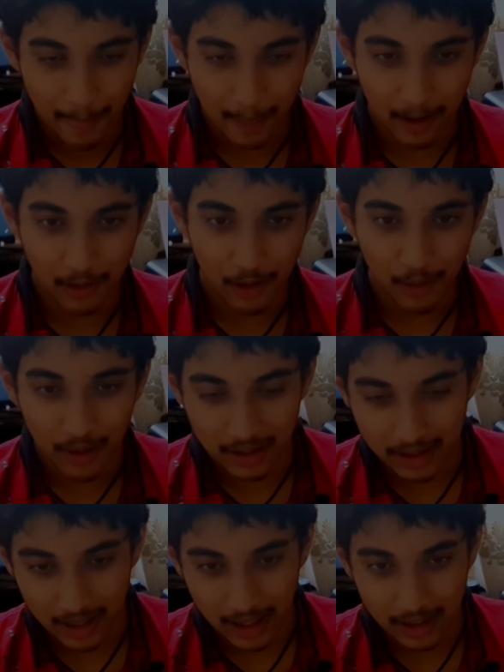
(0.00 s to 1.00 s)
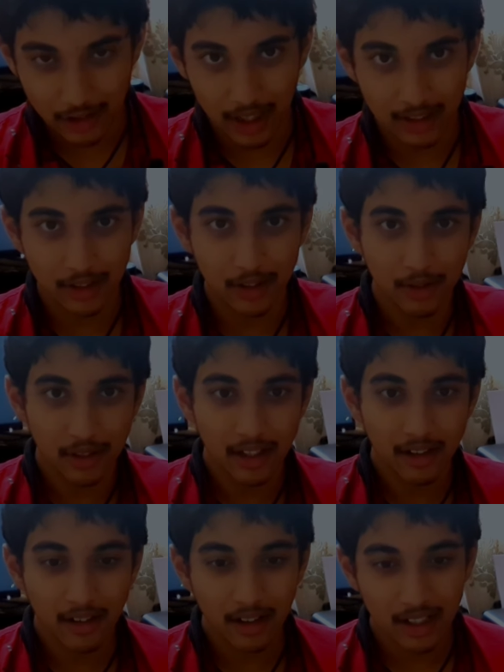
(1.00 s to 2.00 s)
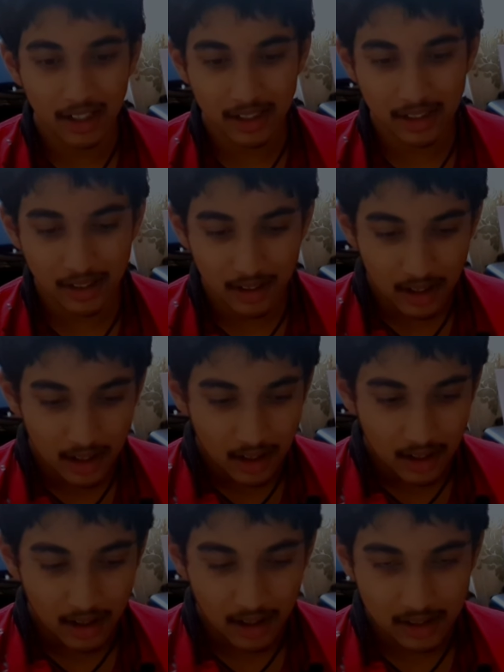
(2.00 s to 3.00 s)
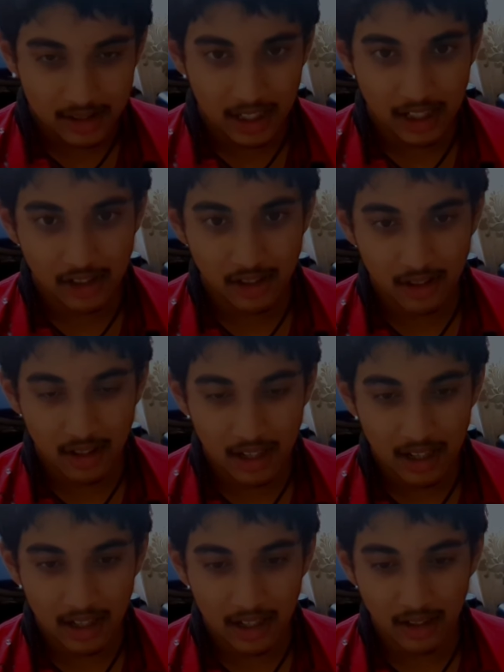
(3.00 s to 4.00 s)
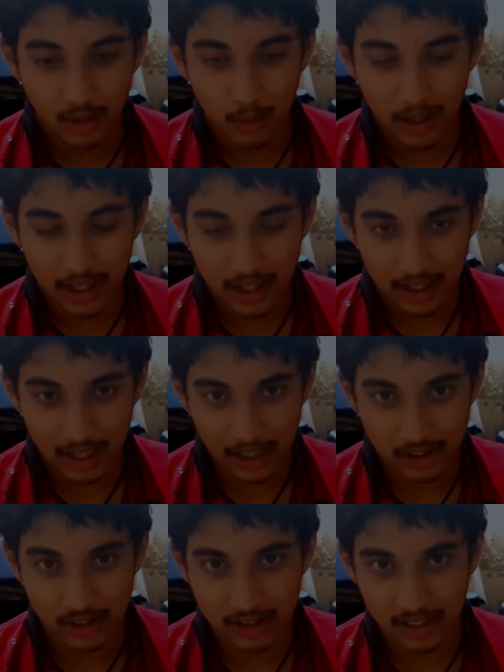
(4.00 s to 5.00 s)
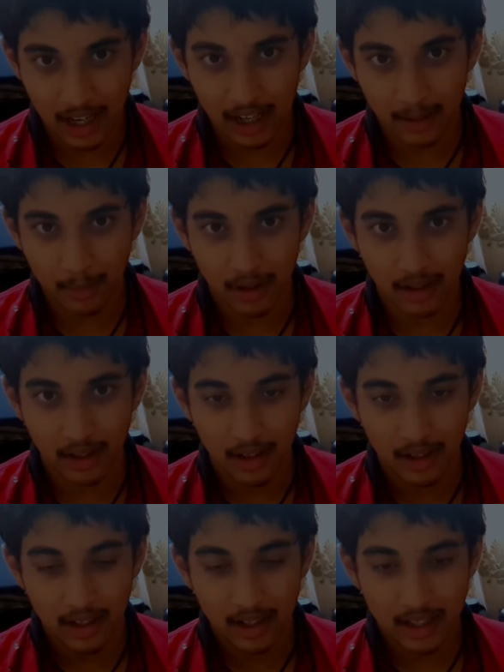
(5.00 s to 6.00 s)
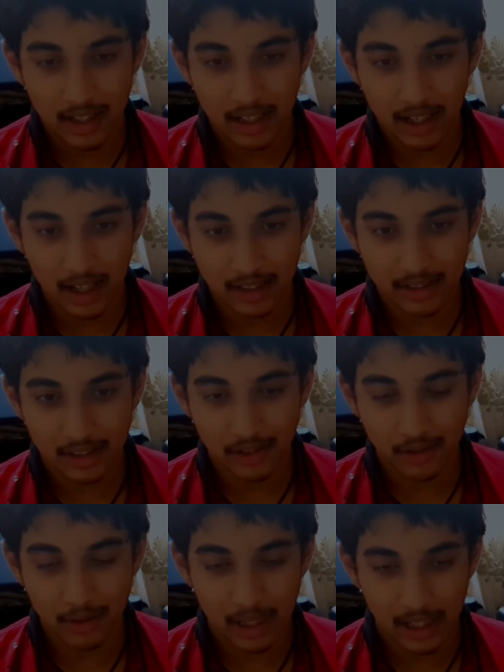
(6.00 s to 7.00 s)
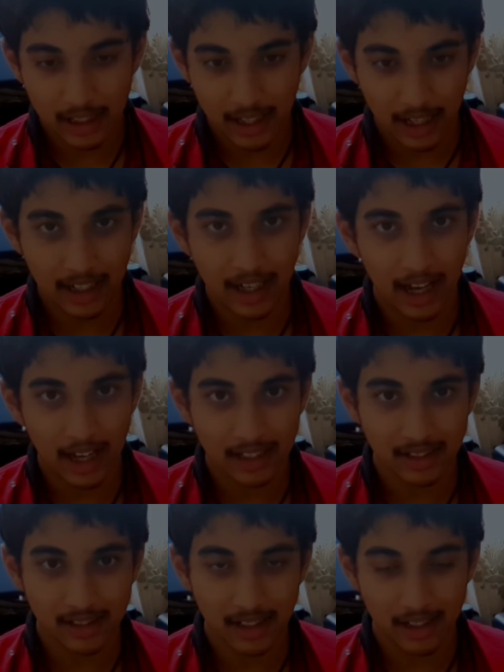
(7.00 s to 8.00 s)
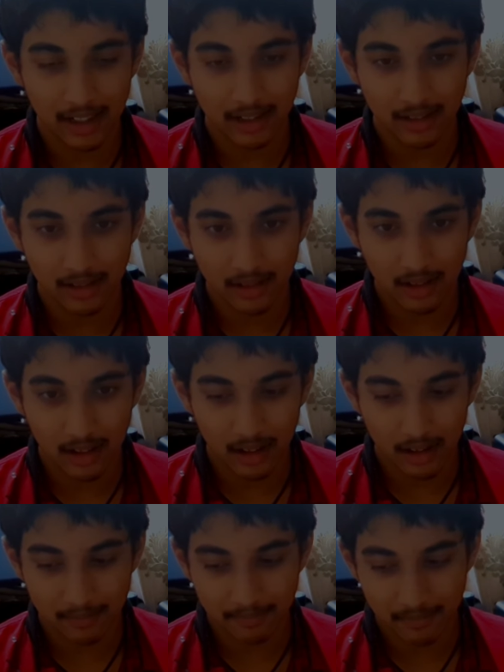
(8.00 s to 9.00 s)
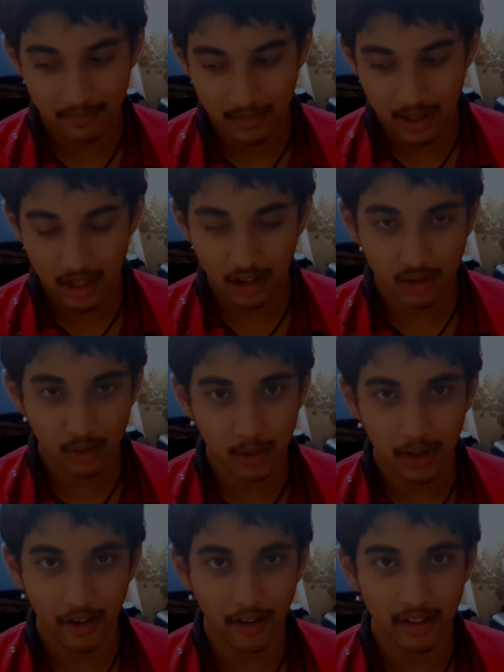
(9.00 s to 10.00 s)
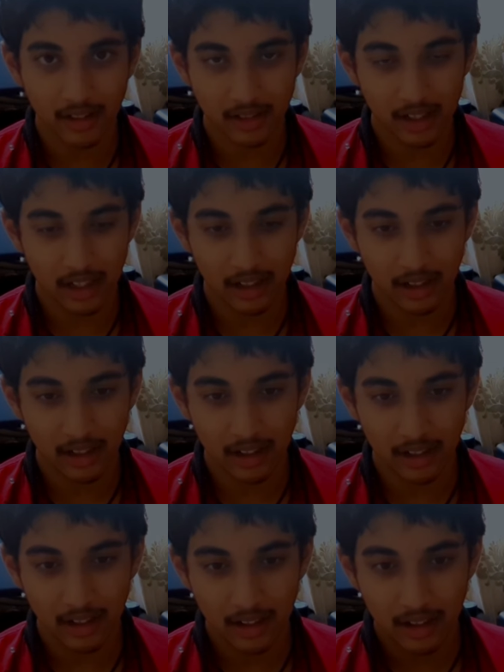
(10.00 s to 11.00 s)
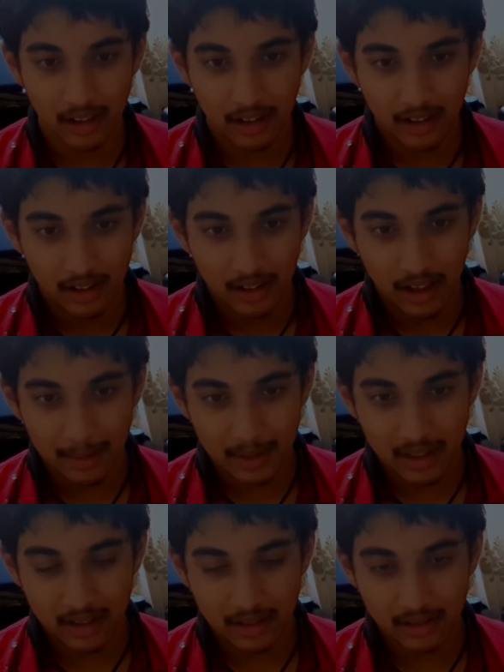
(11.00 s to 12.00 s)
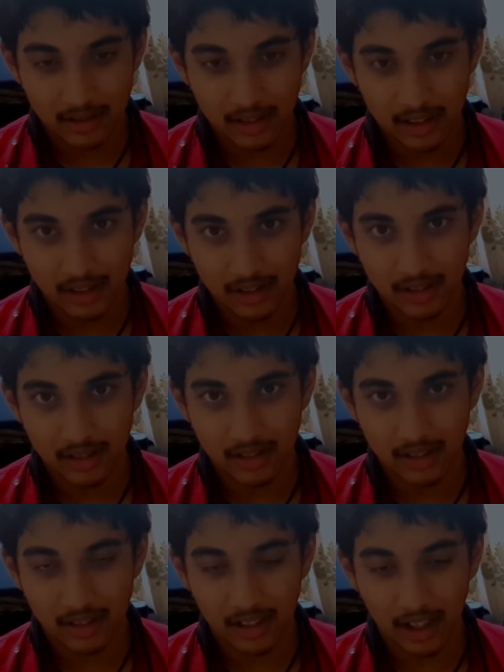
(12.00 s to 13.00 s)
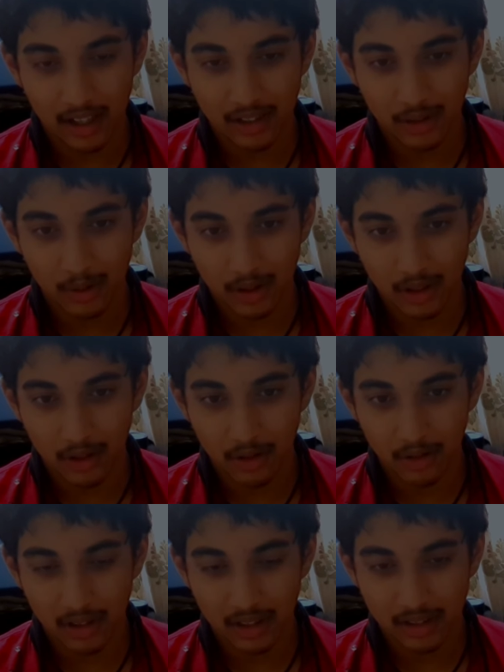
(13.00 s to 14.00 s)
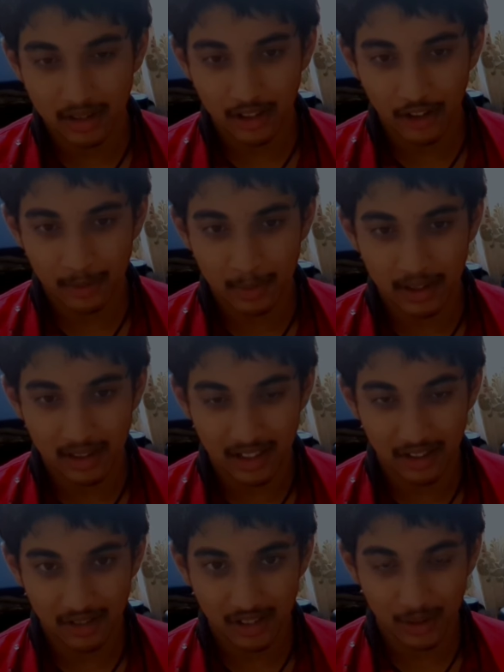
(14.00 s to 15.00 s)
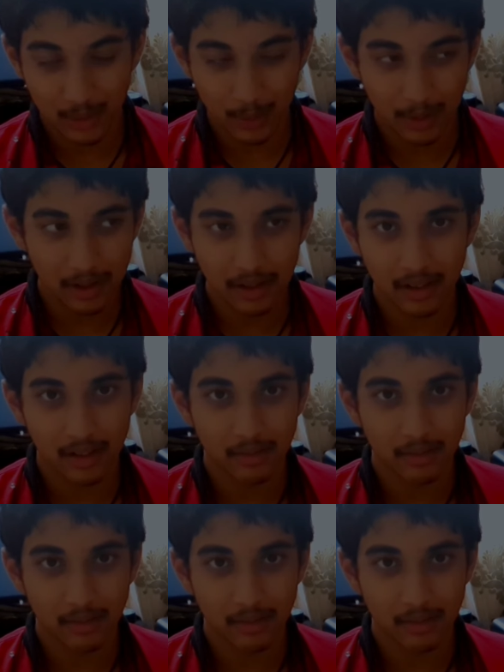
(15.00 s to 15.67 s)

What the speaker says: I don't know what they try to do there. And stage 3 is when he can actually stand, but he has these really tiny hands, and it looks weird, honestly. I mean, these designs were cool and stuff, but they're just weird.